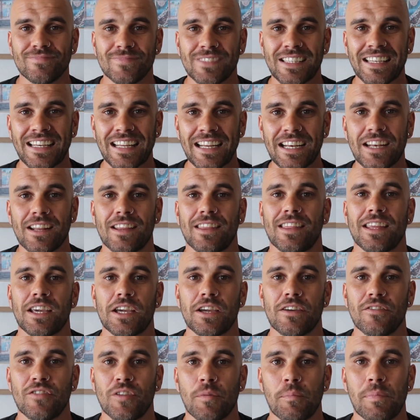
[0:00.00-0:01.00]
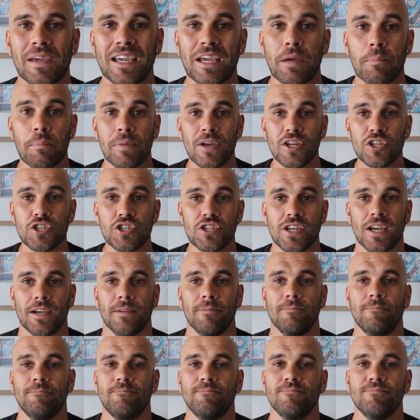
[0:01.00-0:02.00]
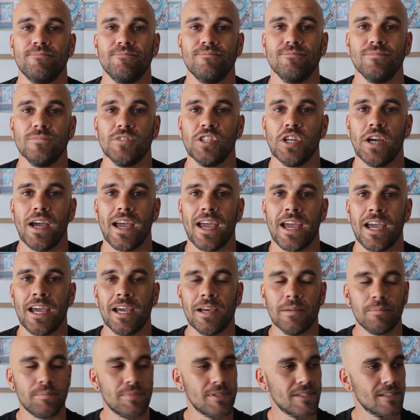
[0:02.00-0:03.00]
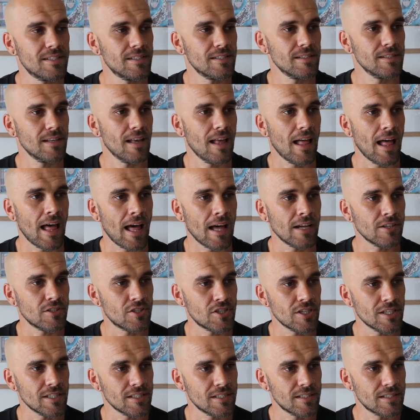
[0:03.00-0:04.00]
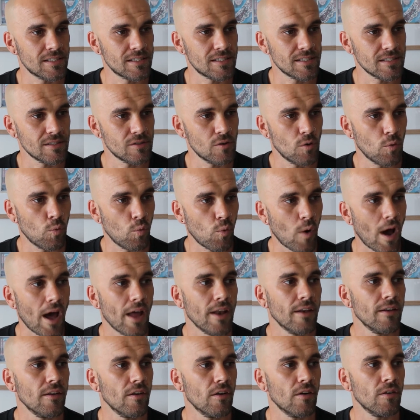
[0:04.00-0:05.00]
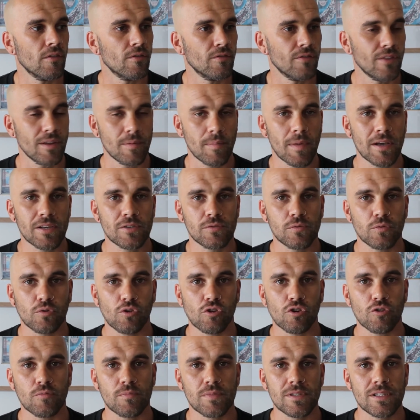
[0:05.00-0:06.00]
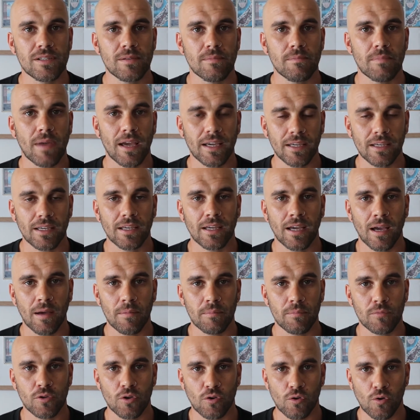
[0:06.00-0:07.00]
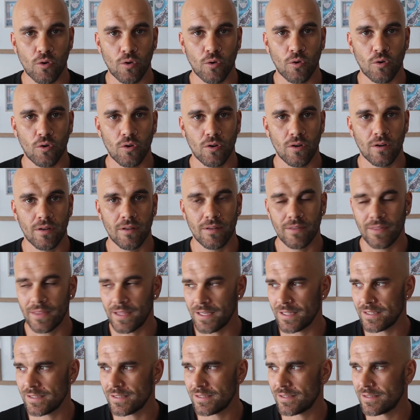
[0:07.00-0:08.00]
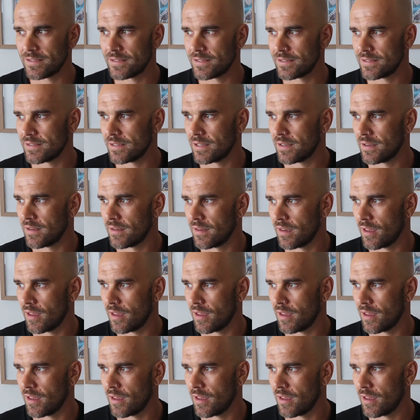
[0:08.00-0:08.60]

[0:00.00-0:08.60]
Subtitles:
you need to think of the bigger picture. Your abs are just one of the muscle groups making up your core. There's